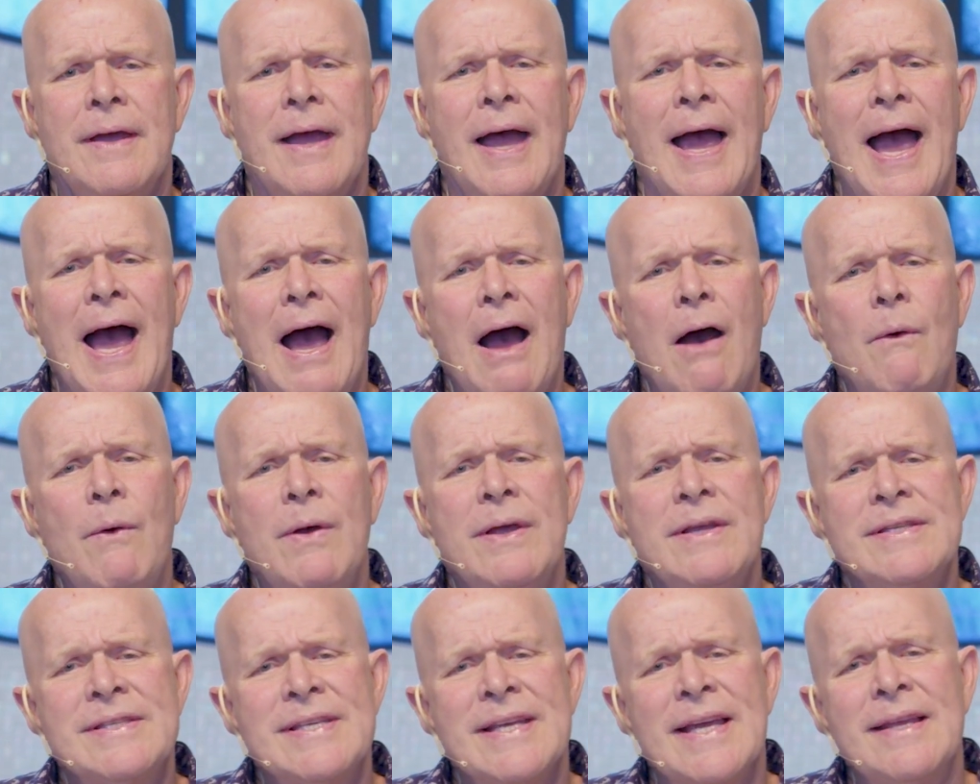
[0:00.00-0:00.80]
How
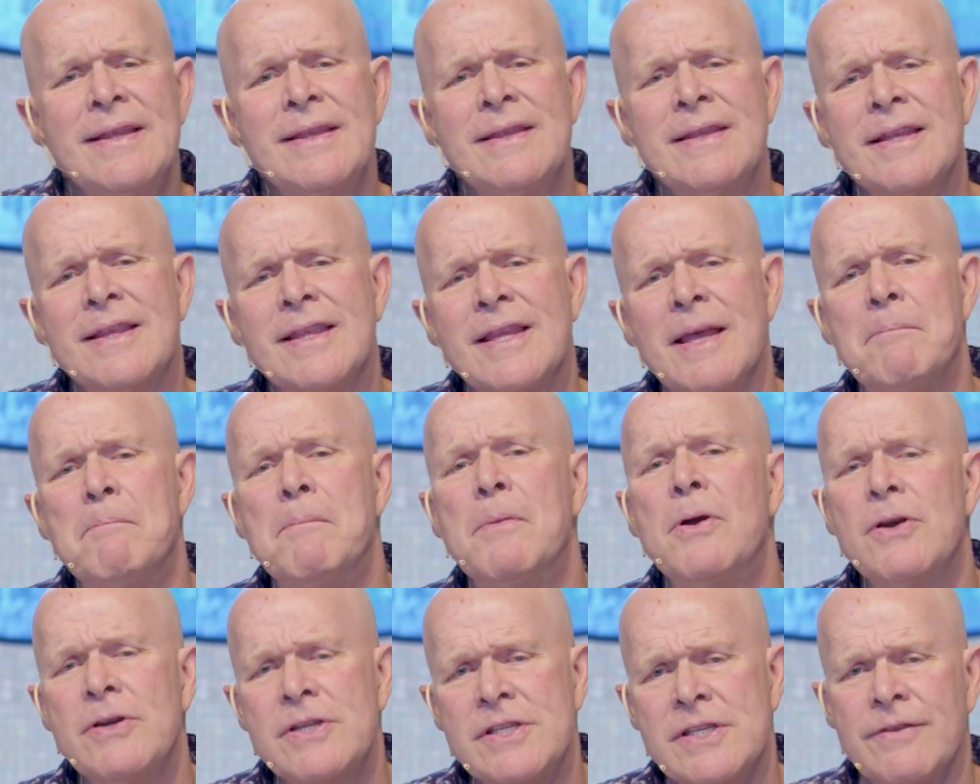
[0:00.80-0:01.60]
is it that the
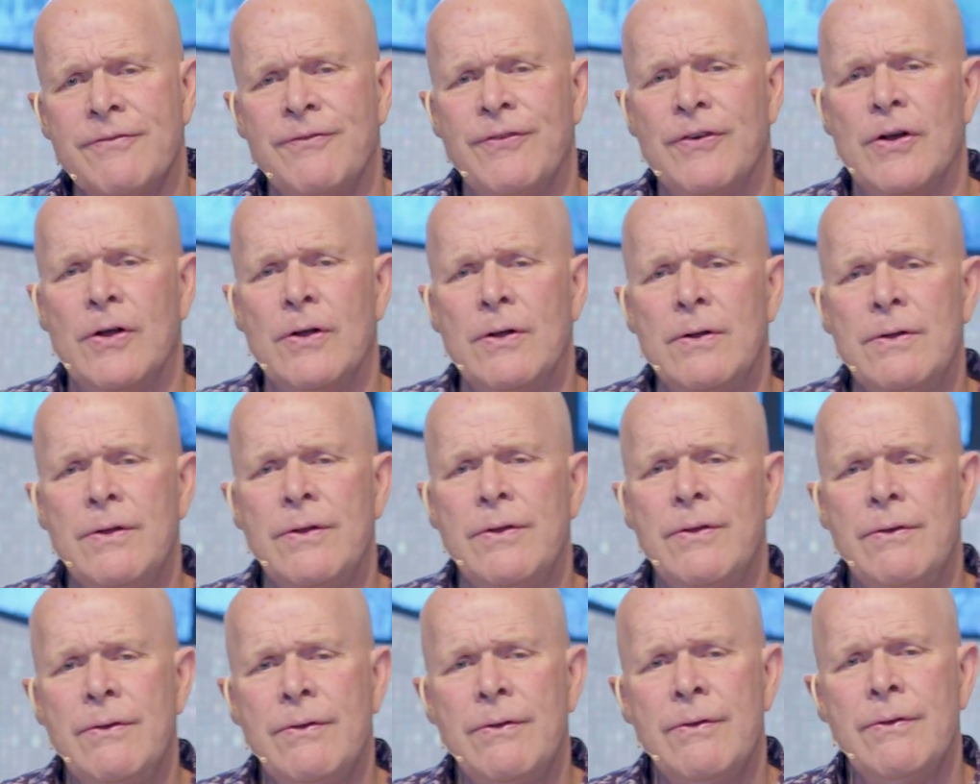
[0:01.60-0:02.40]
merciful,
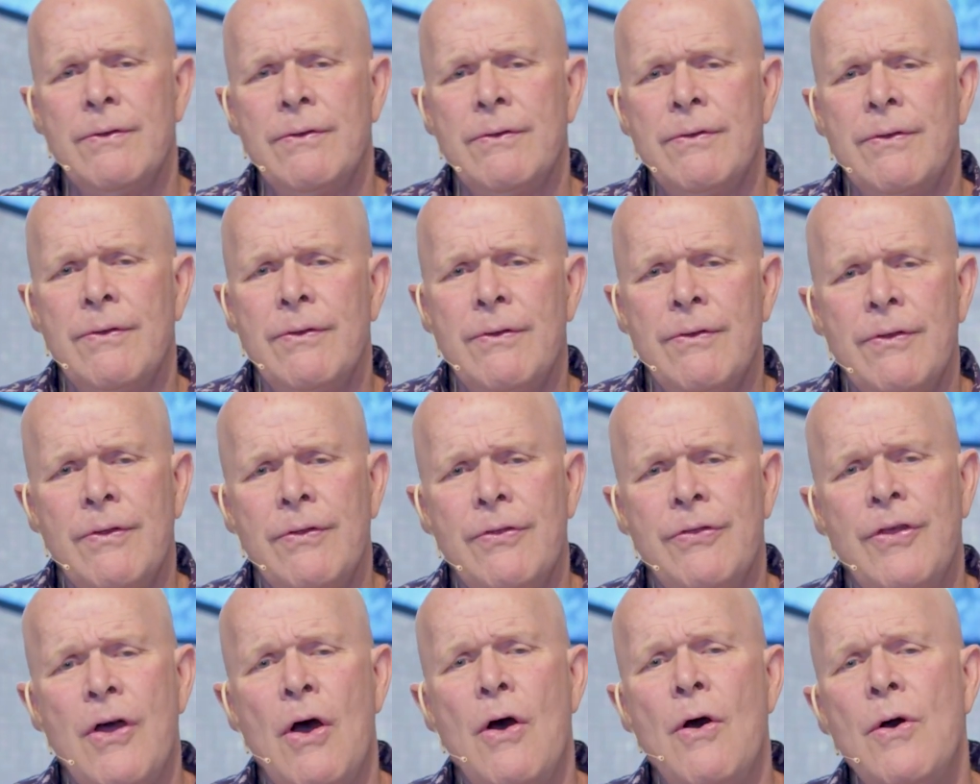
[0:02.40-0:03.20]

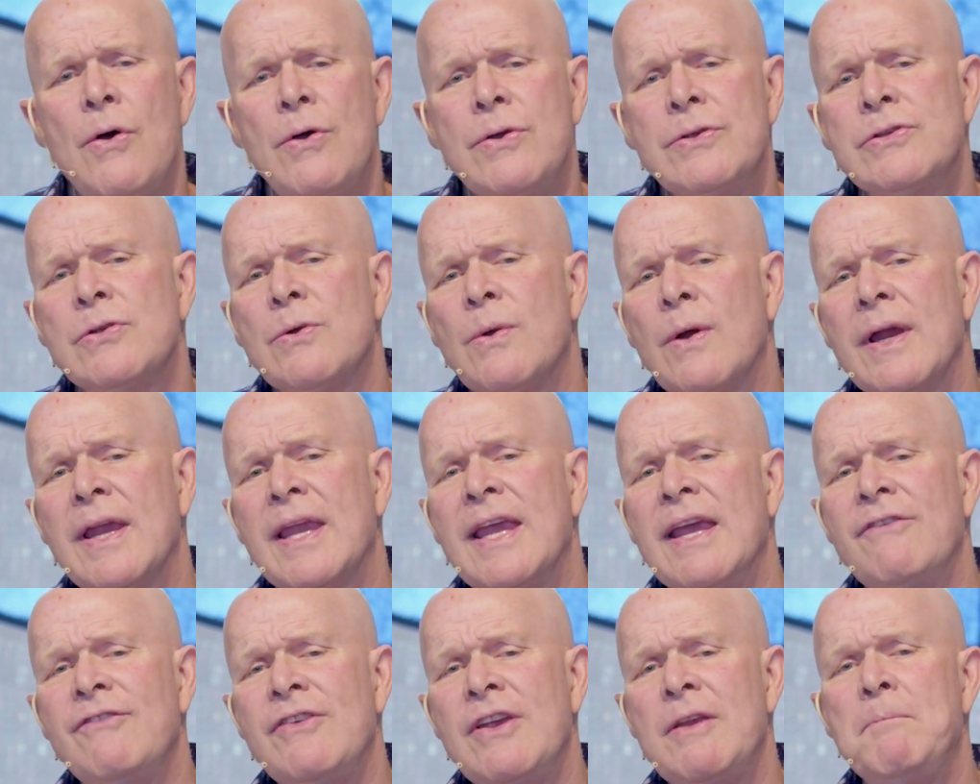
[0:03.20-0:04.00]
those who are
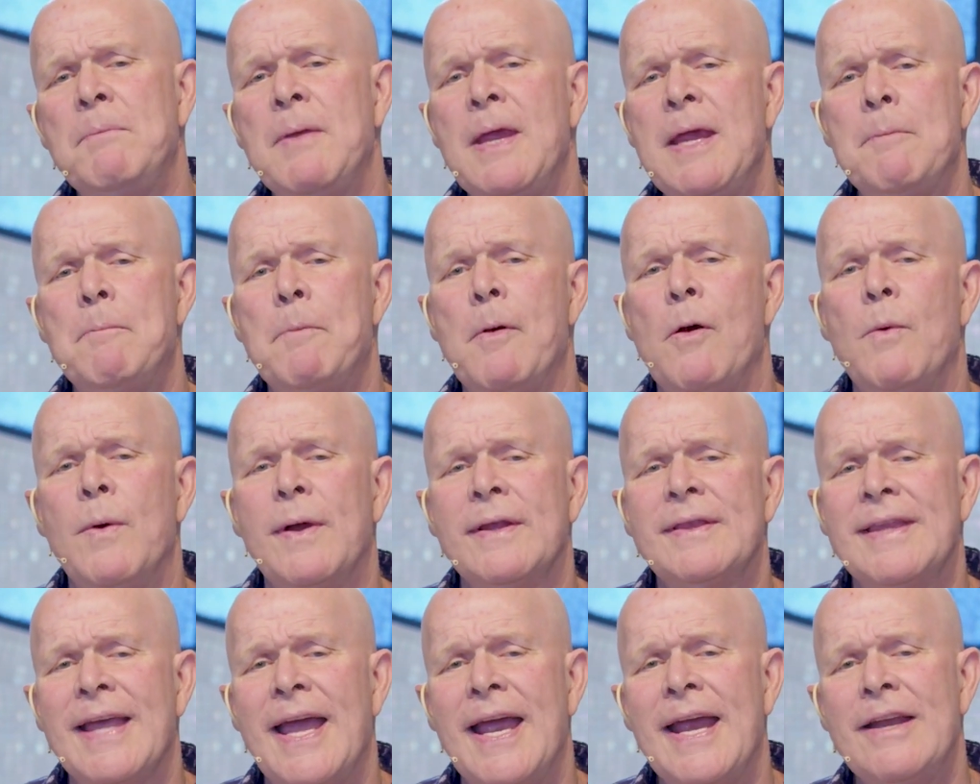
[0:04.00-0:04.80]
giving people
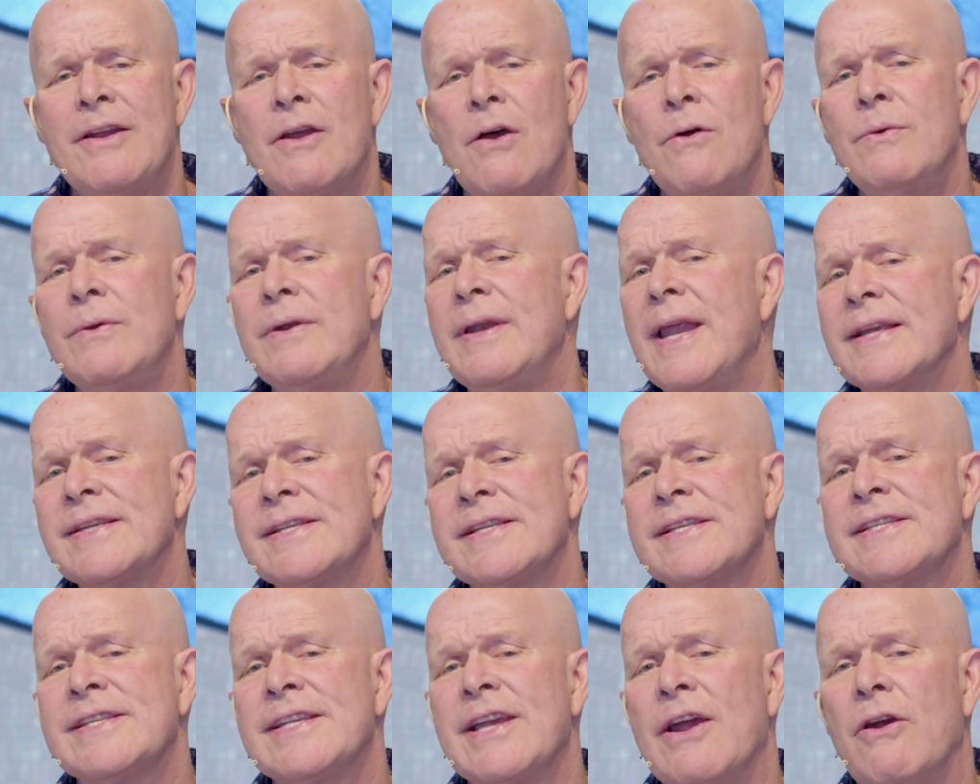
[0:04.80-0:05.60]
what they don't
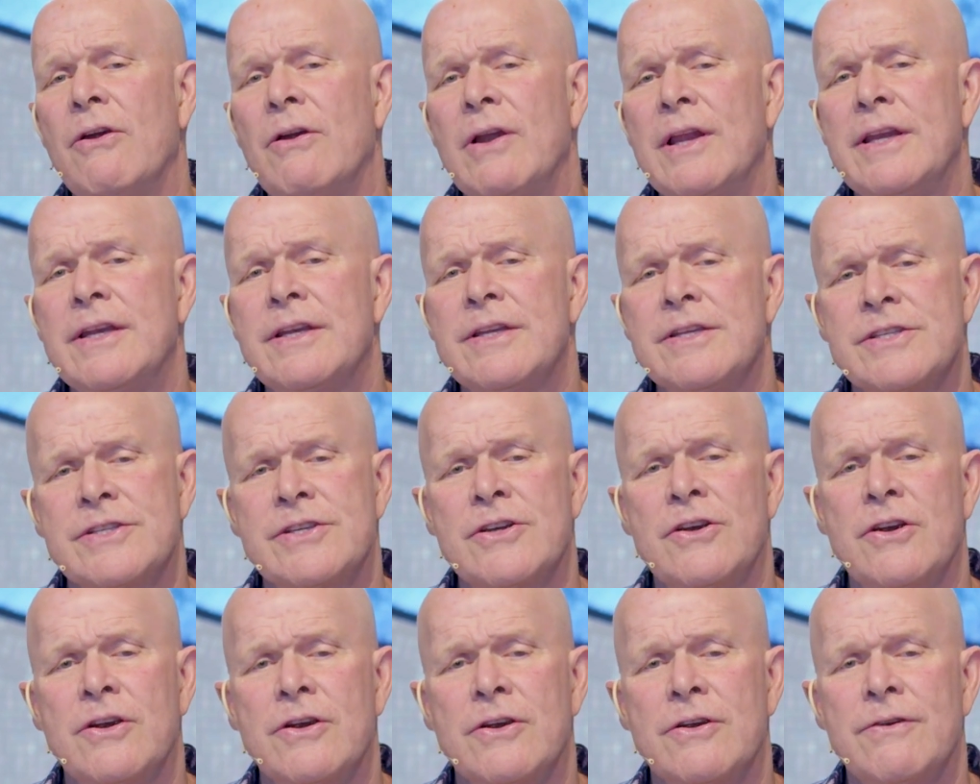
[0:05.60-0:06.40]
necessarily
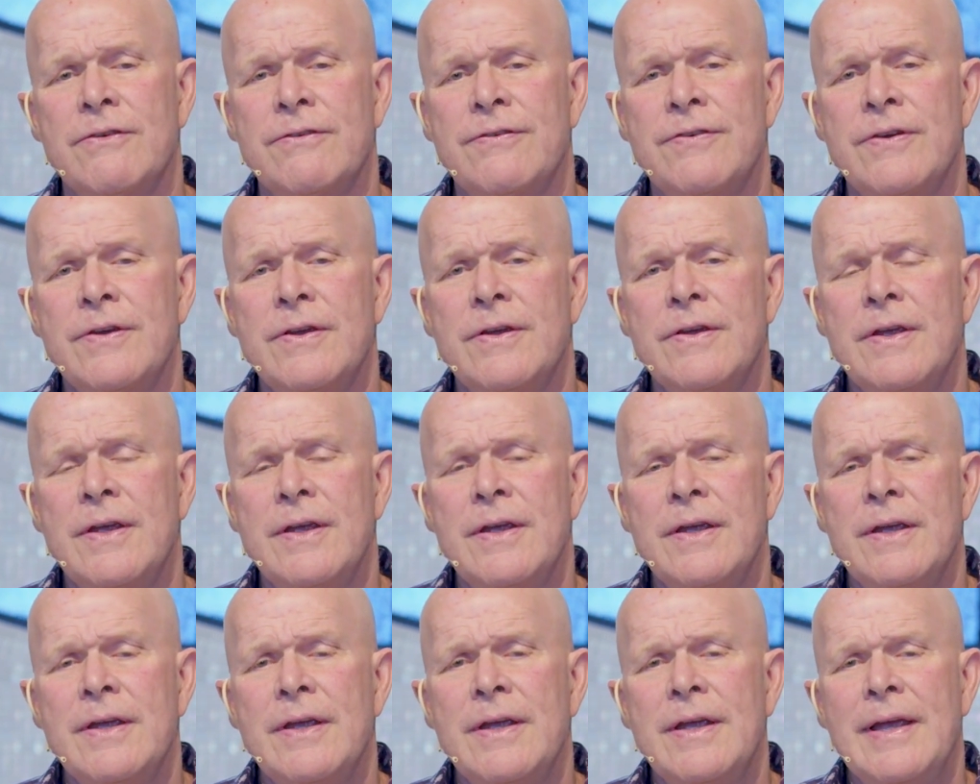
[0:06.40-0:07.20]
deserve,
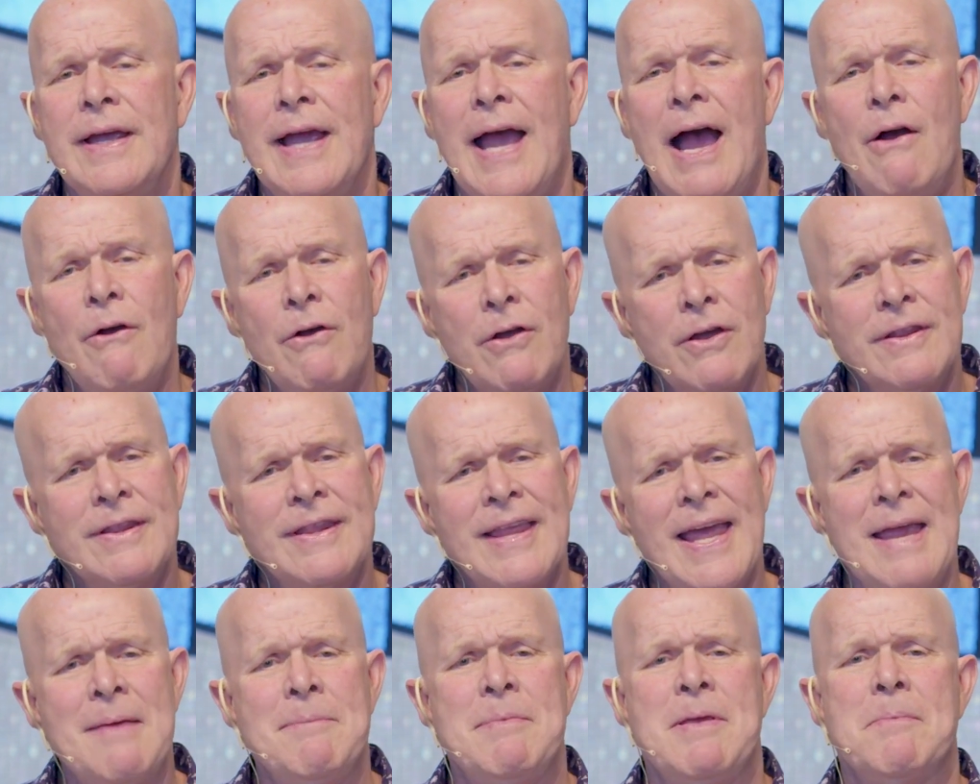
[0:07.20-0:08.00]
how could
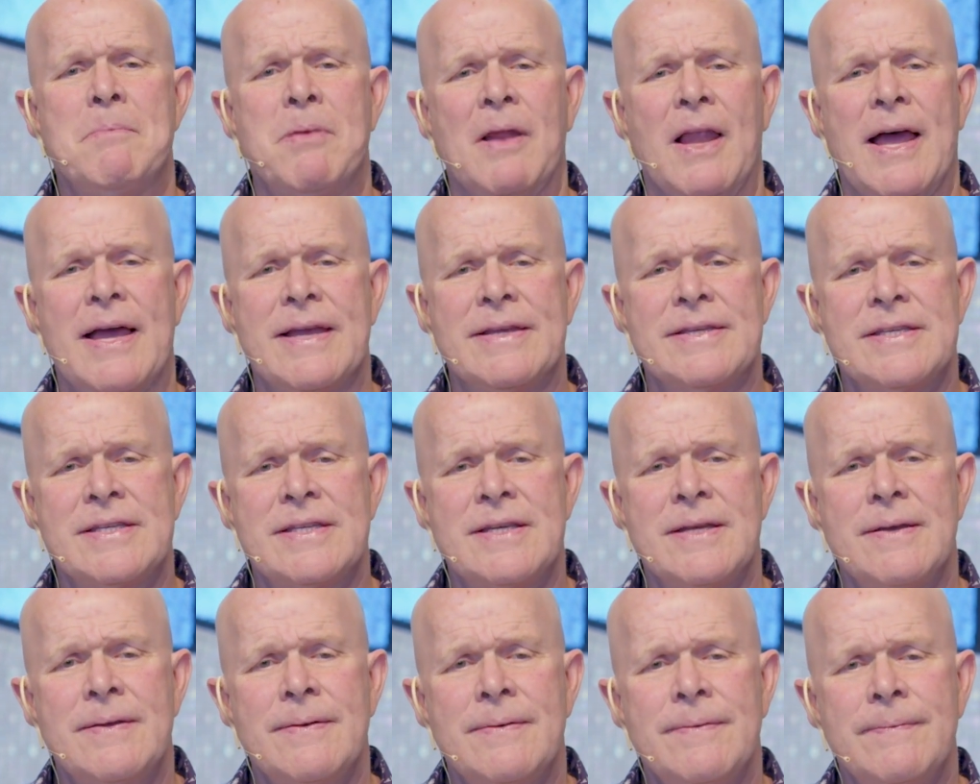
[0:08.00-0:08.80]
they be blessed?